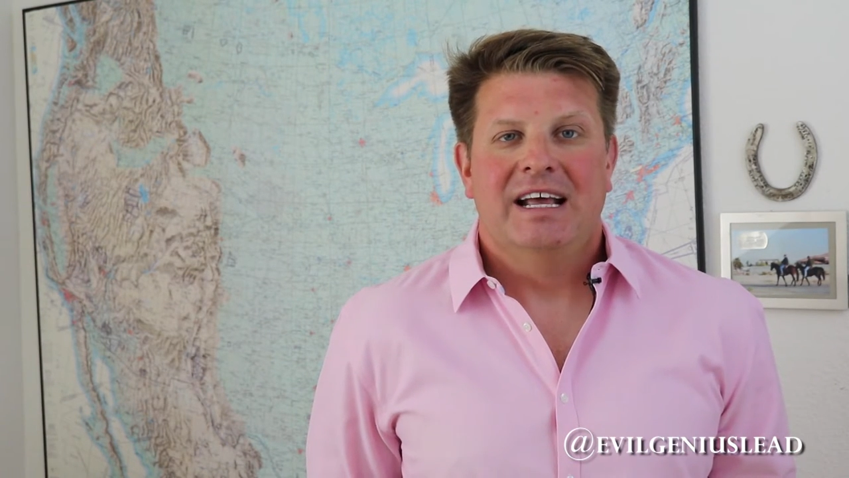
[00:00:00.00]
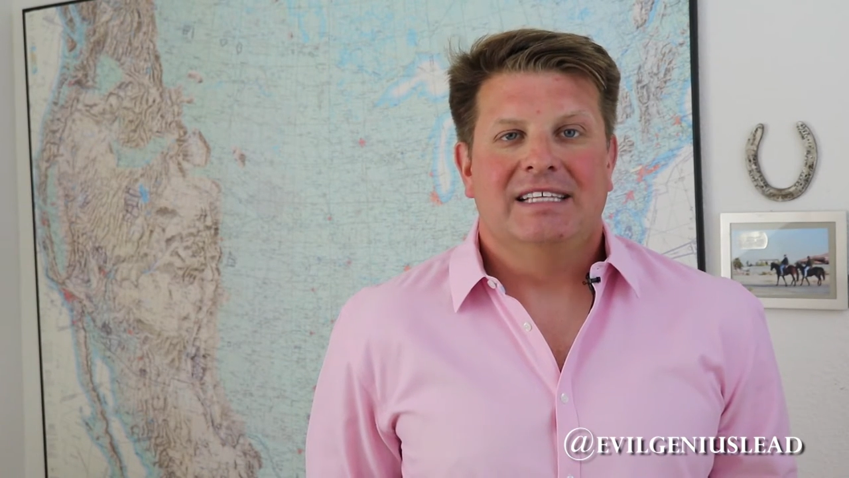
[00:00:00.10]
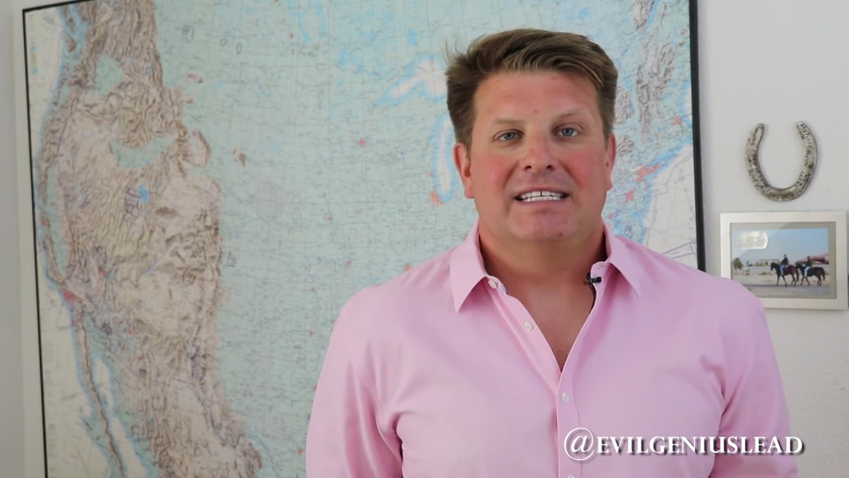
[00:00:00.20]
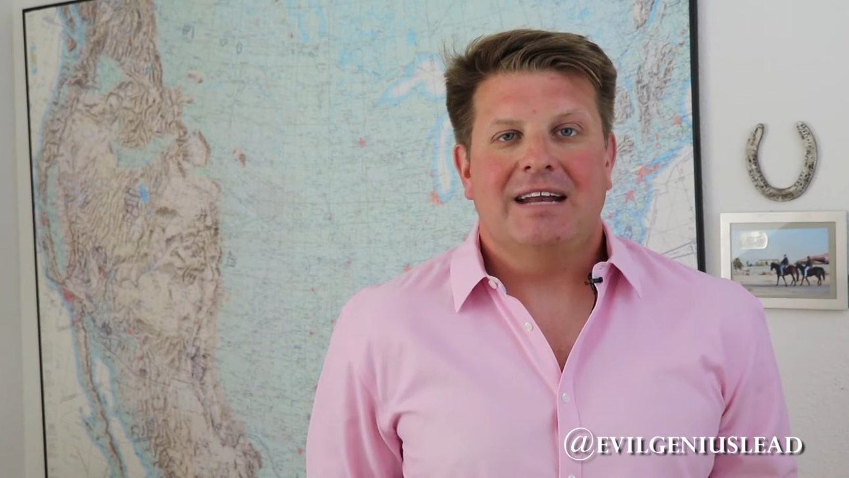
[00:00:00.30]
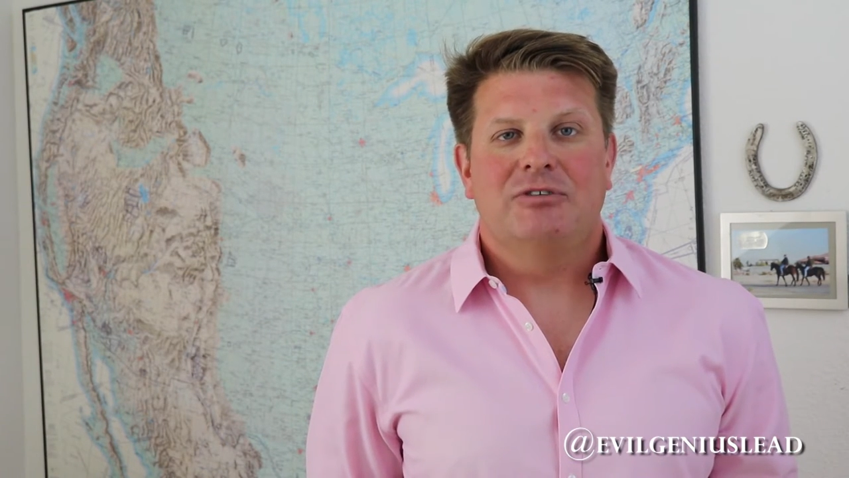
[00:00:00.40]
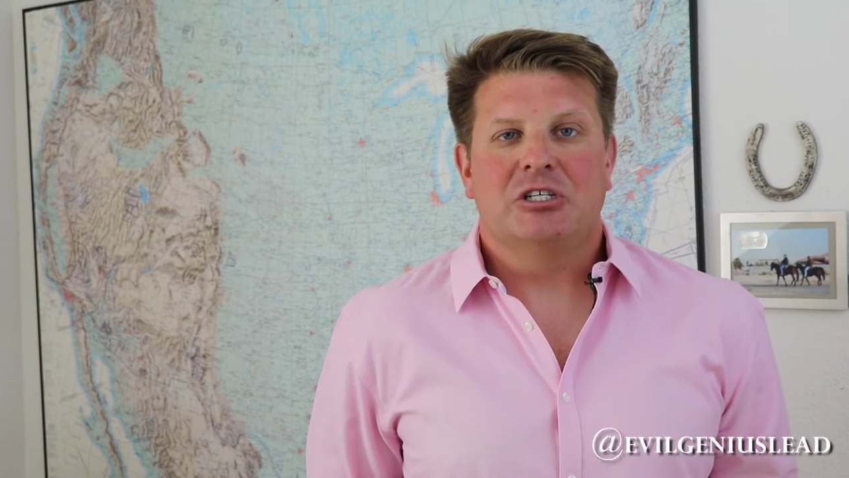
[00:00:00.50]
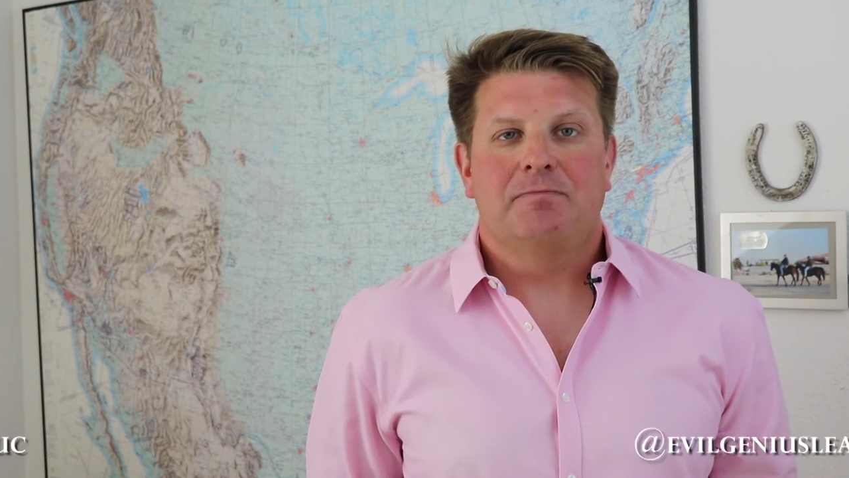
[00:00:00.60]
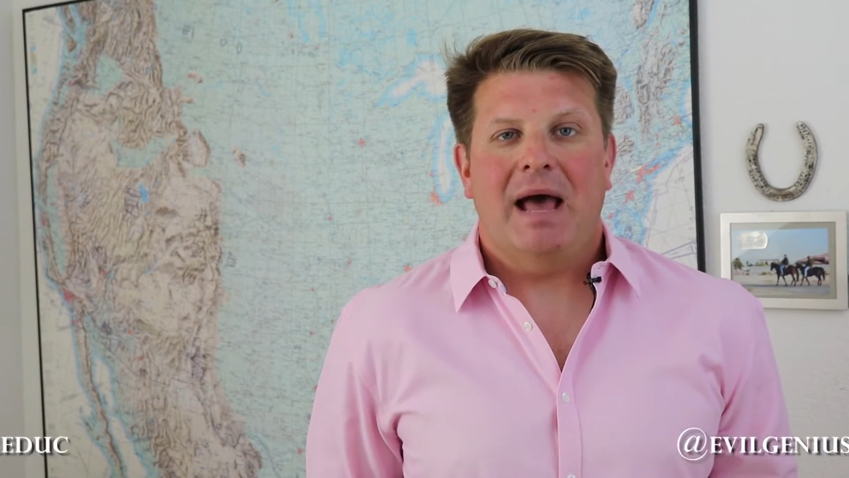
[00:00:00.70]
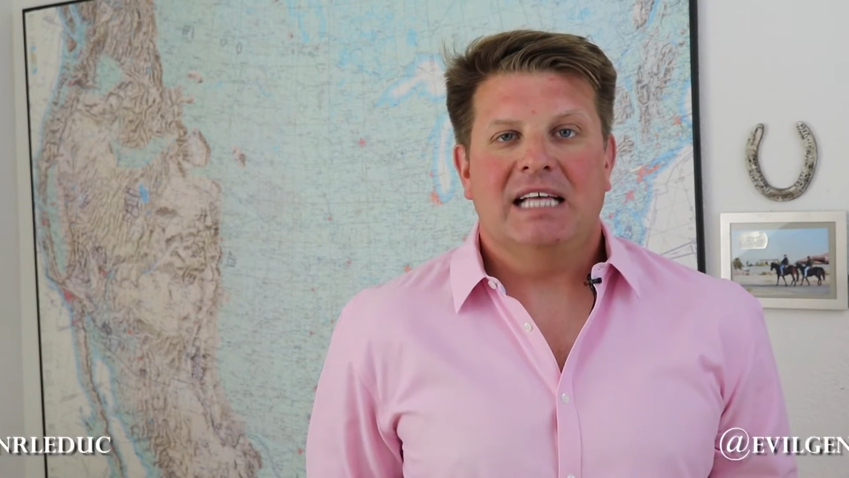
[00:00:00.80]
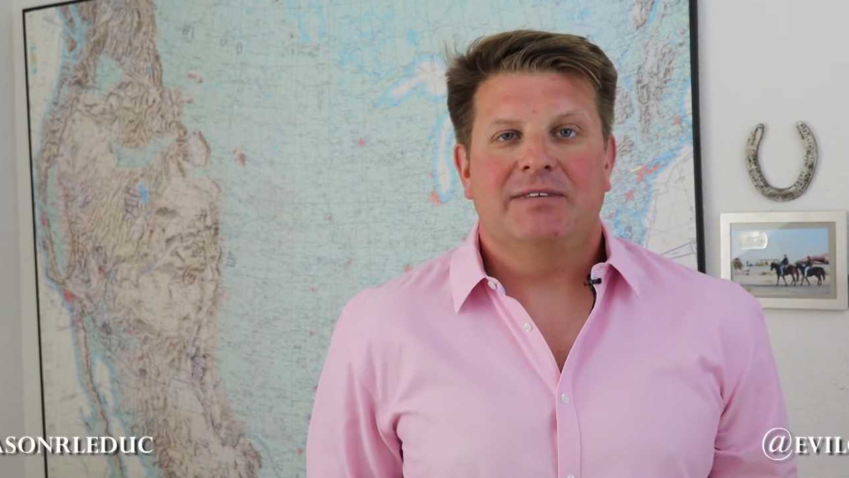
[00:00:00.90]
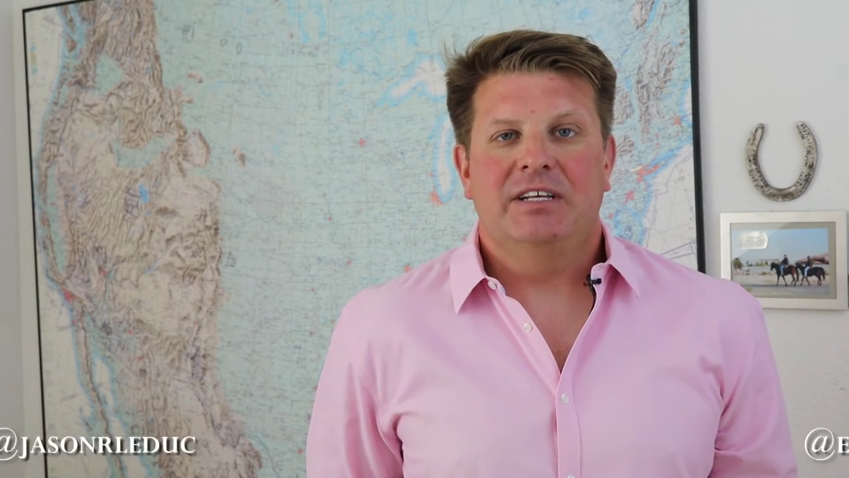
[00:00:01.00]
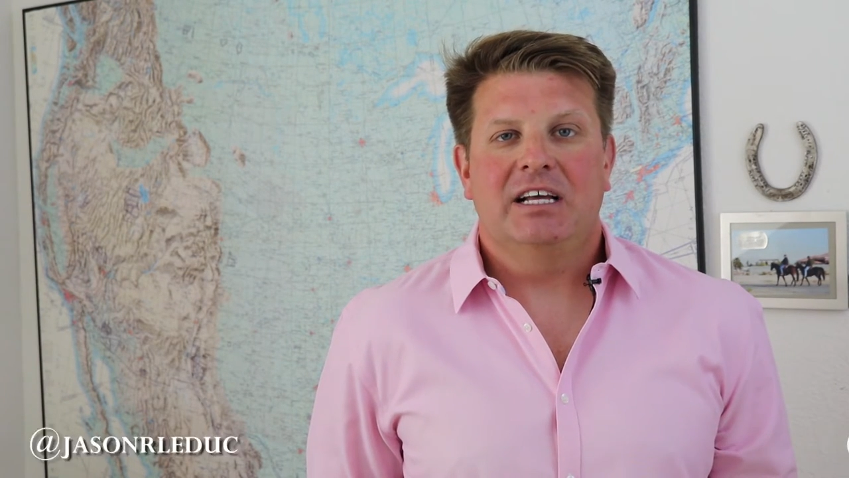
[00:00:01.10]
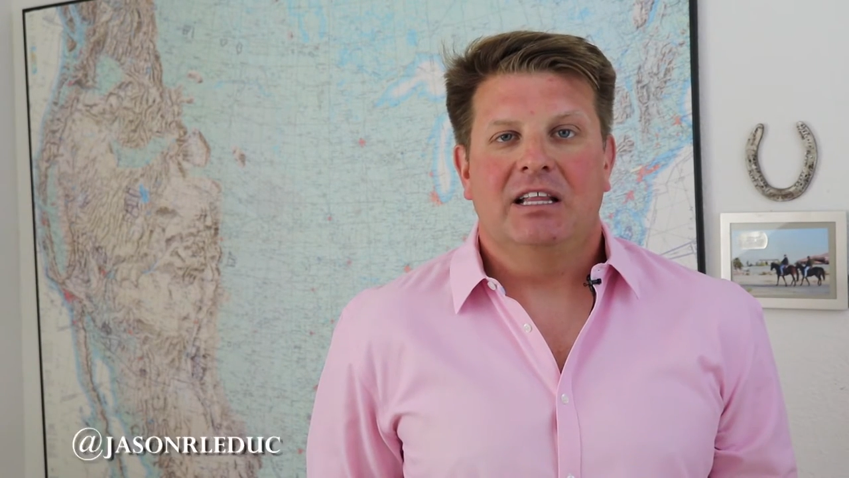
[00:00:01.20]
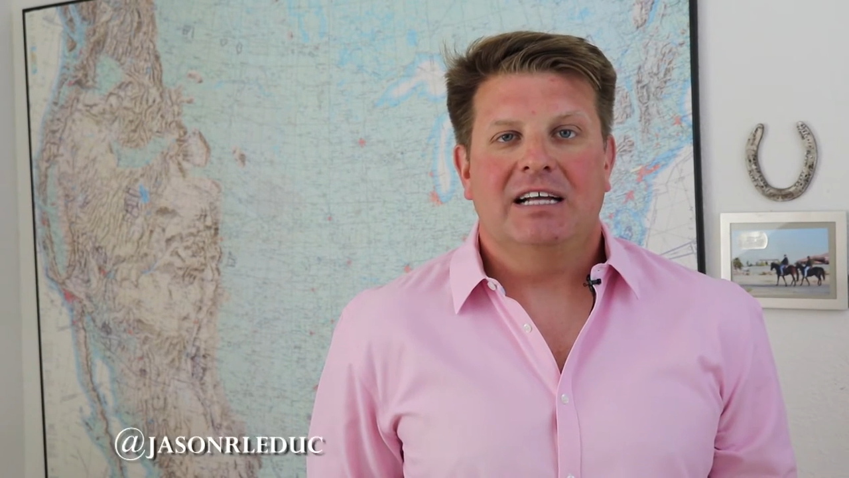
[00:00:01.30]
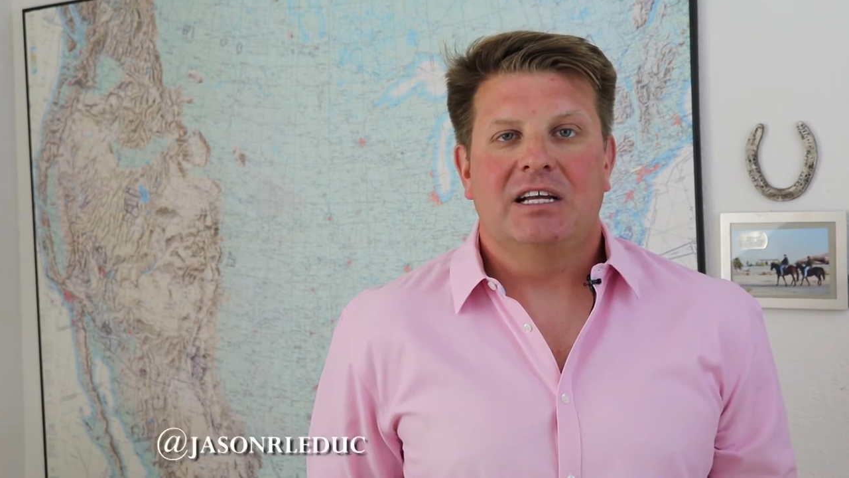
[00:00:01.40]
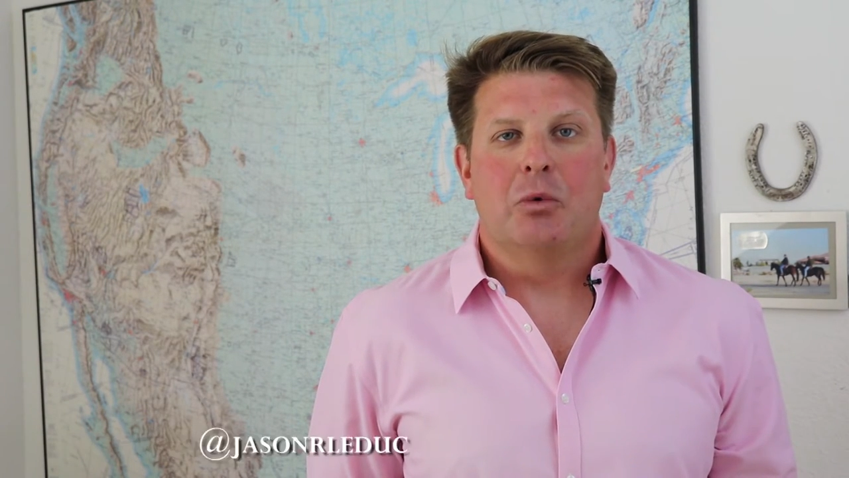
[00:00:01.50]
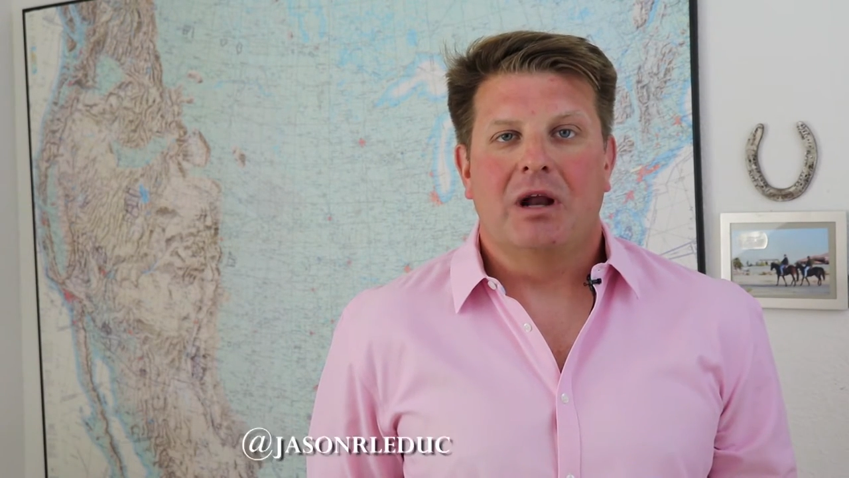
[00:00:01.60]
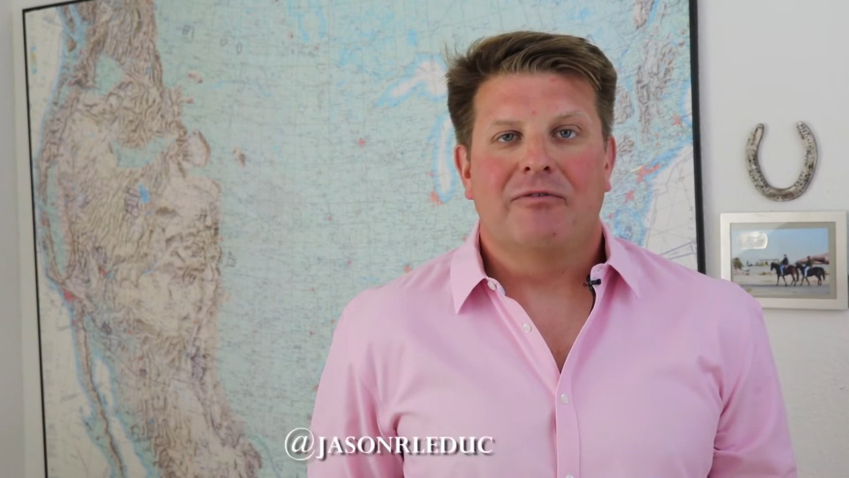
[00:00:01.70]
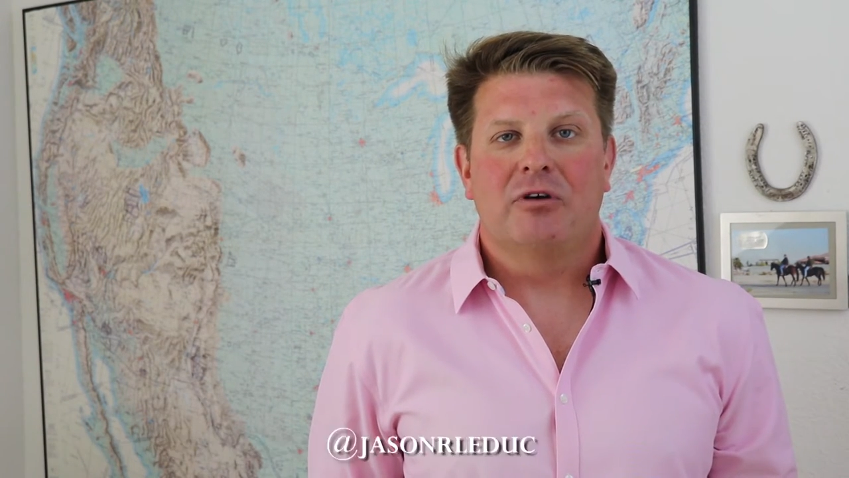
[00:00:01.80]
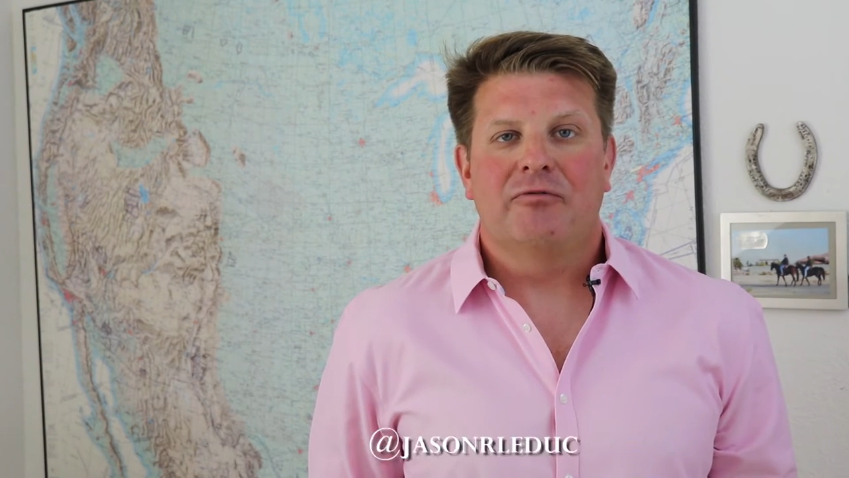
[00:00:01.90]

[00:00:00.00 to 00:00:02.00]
instead of just passively collecting whatever